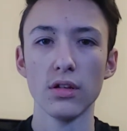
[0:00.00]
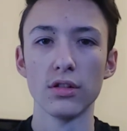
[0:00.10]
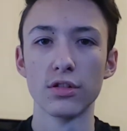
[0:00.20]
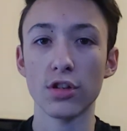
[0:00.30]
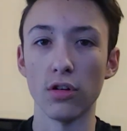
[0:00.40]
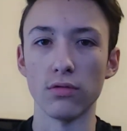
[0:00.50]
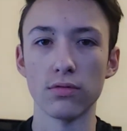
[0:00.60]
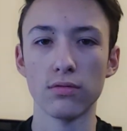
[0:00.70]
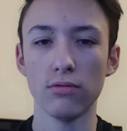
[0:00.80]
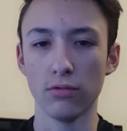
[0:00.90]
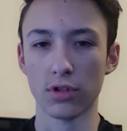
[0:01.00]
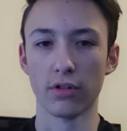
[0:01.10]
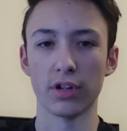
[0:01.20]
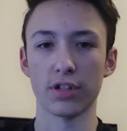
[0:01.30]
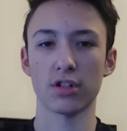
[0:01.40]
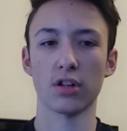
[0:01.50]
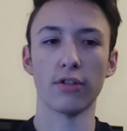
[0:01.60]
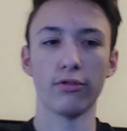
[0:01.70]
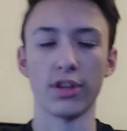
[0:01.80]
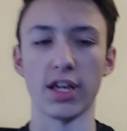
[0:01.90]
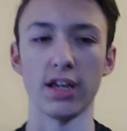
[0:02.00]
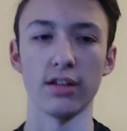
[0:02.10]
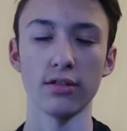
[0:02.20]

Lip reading: So, we're going to start off with a